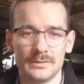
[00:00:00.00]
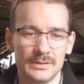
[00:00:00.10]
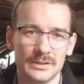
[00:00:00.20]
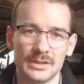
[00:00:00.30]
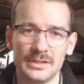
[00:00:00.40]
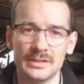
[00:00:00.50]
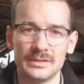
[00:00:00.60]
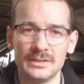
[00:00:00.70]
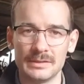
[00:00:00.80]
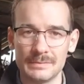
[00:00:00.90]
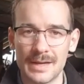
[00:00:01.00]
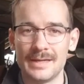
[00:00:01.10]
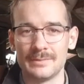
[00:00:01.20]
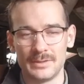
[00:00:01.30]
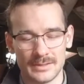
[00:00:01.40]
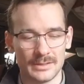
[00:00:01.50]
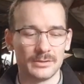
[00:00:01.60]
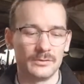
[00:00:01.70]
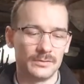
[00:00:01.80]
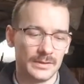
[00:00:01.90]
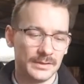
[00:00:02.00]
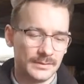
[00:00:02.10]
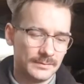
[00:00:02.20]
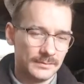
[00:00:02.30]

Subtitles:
You know, you can make them yourself, and